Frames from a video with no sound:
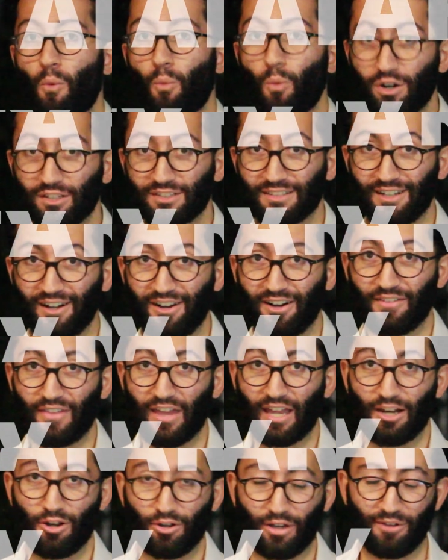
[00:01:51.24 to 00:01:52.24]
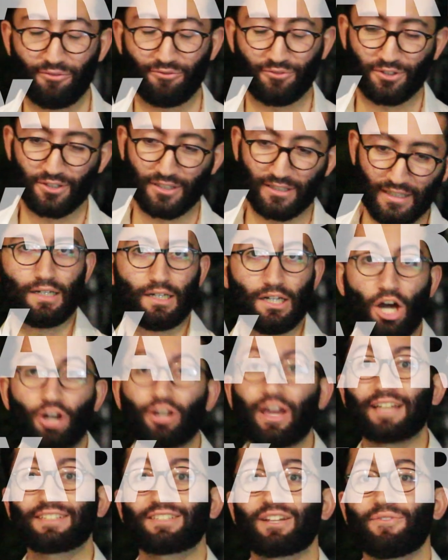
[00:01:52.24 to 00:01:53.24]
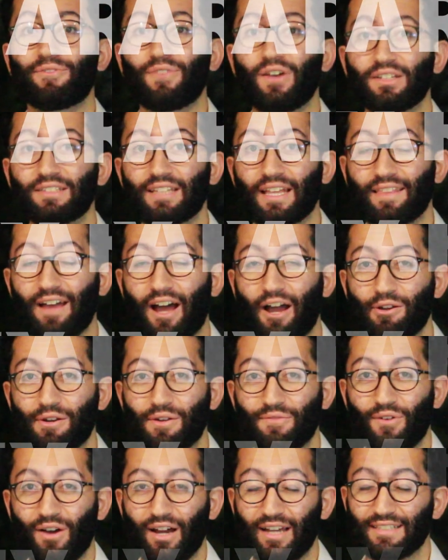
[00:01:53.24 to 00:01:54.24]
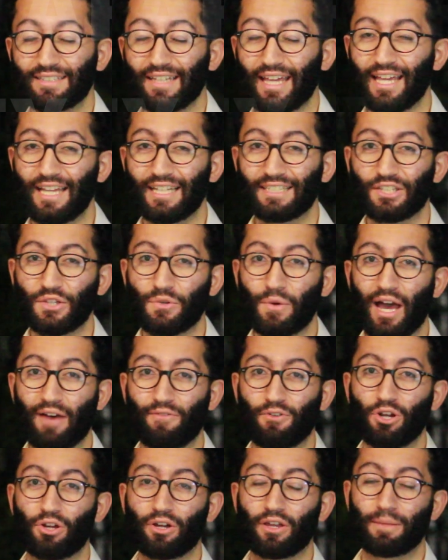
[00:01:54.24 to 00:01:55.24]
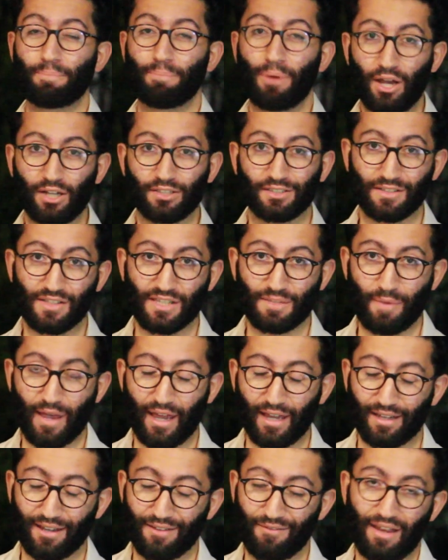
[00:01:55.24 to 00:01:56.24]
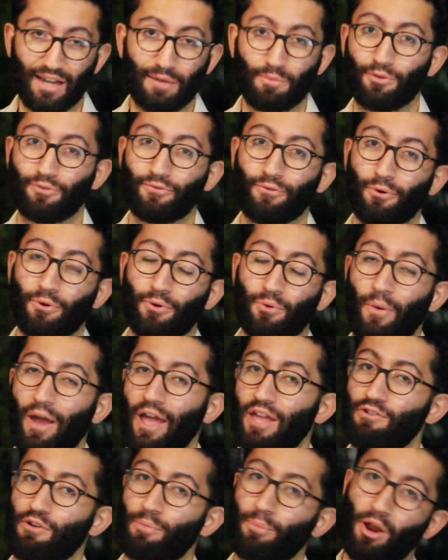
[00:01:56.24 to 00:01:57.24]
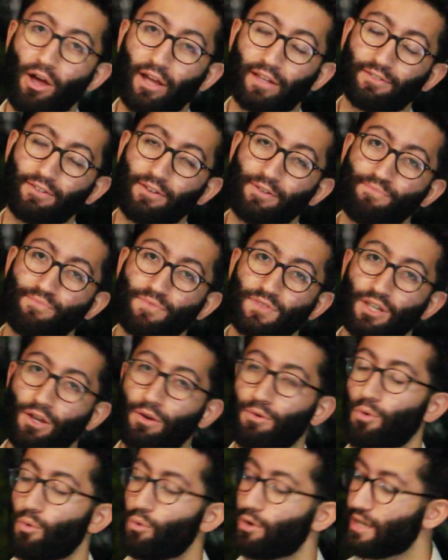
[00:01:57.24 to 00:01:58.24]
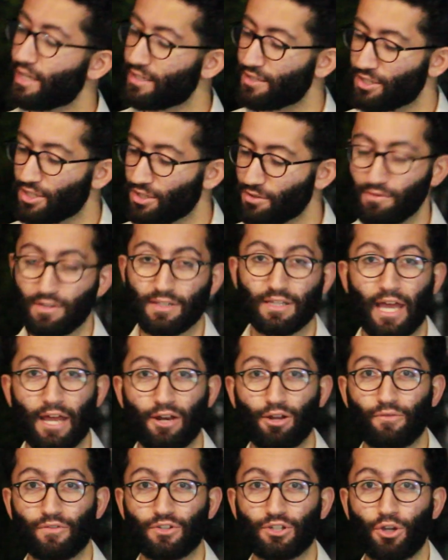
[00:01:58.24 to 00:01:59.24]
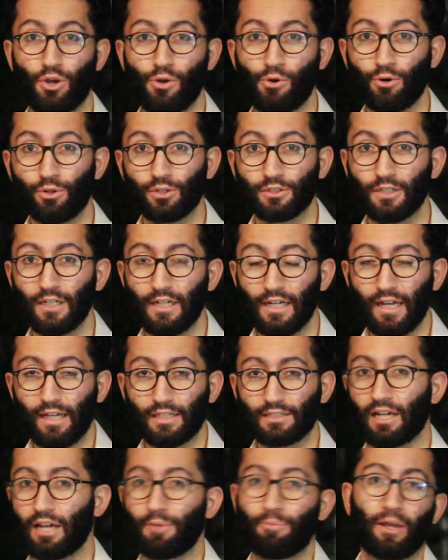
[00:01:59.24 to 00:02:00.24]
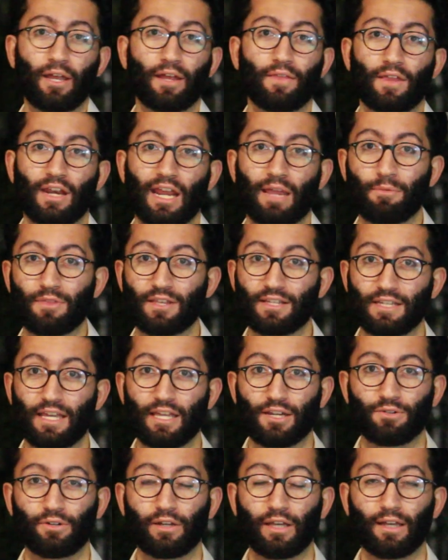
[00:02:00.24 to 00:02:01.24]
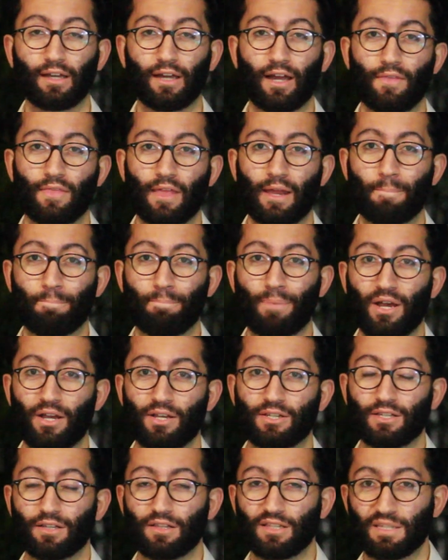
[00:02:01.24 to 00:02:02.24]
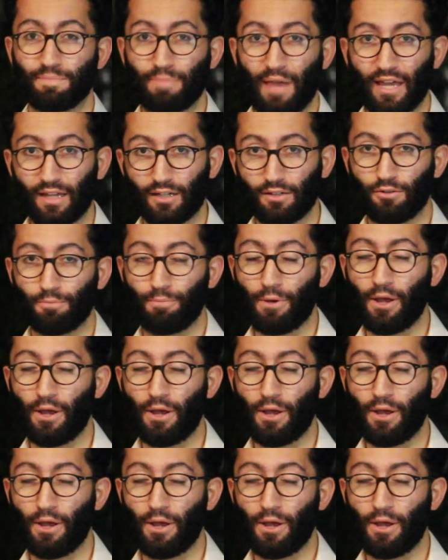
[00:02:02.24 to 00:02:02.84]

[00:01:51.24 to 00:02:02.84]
what are they looking for? Okay, so the first thing that I would advise is you have a look at the person spec available for where you're applying to. So all you need to do is head over to Google, type in the name of the deanery, and then person spec or